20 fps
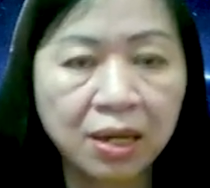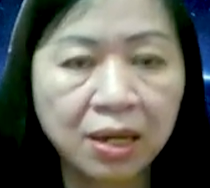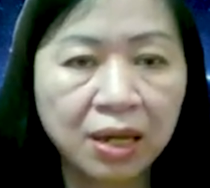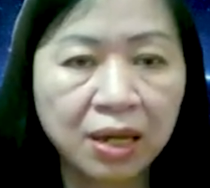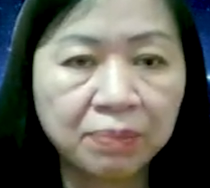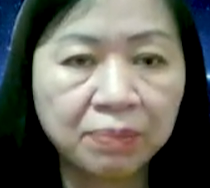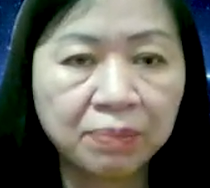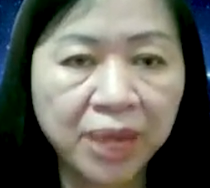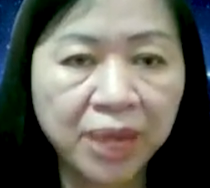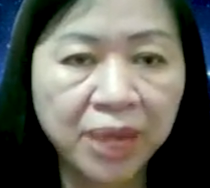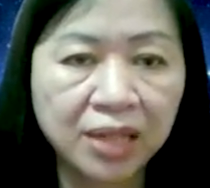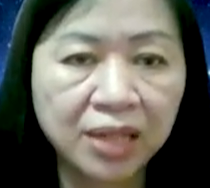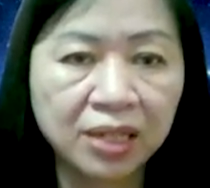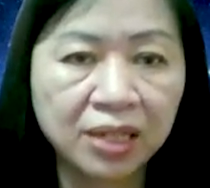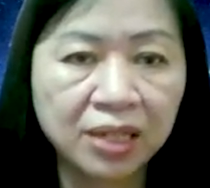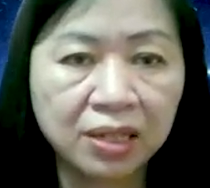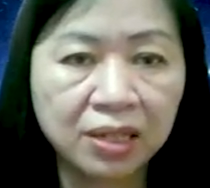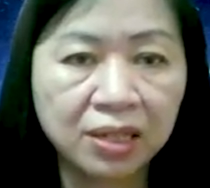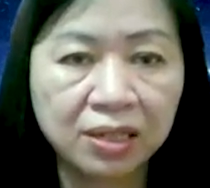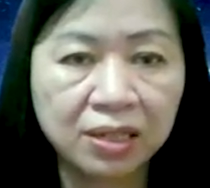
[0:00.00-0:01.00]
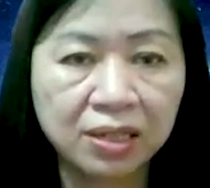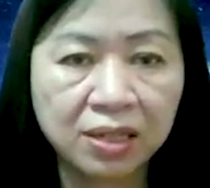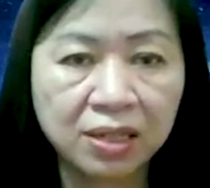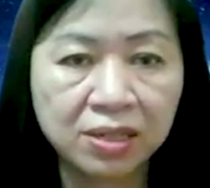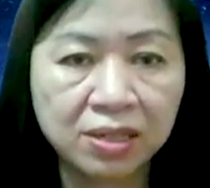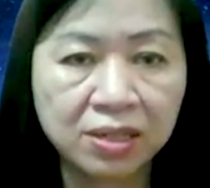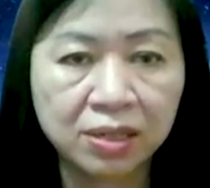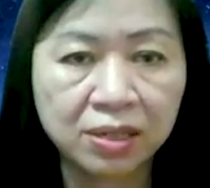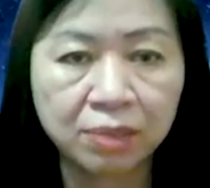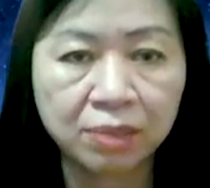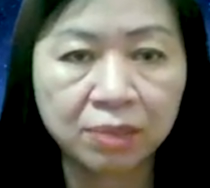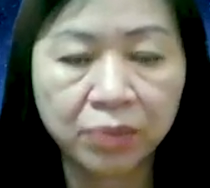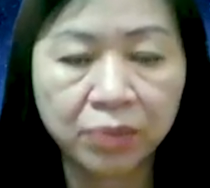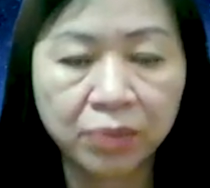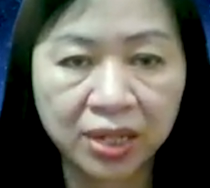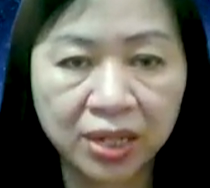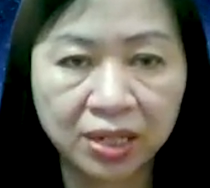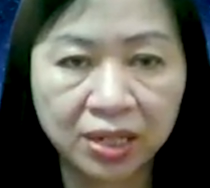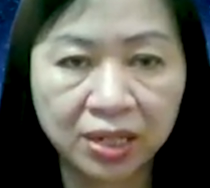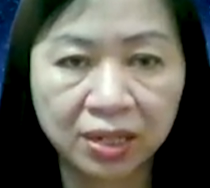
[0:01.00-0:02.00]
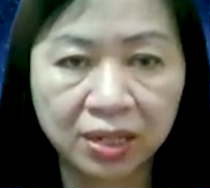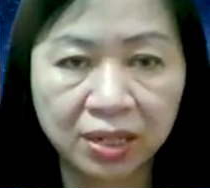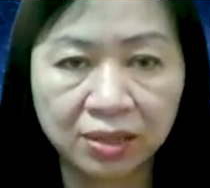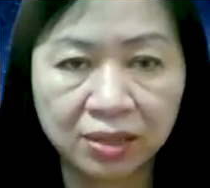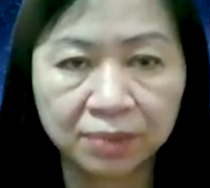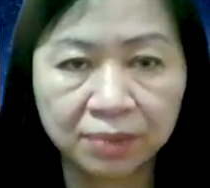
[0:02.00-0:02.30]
and painted is the predicate.